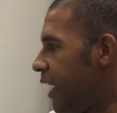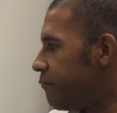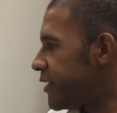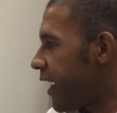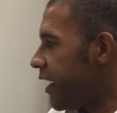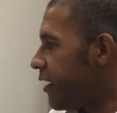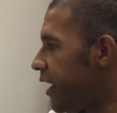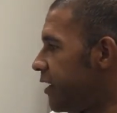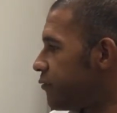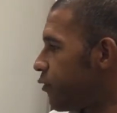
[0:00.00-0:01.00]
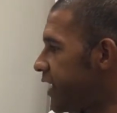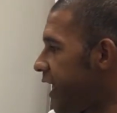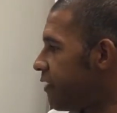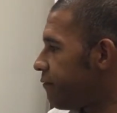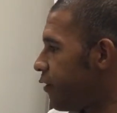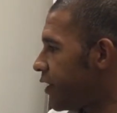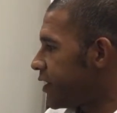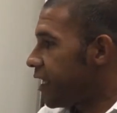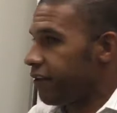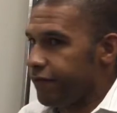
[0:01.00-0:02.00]
Second is we're talent
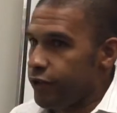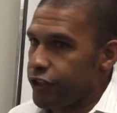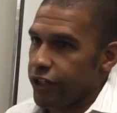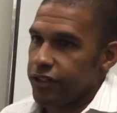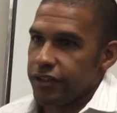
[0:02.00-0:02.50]
focused on the future.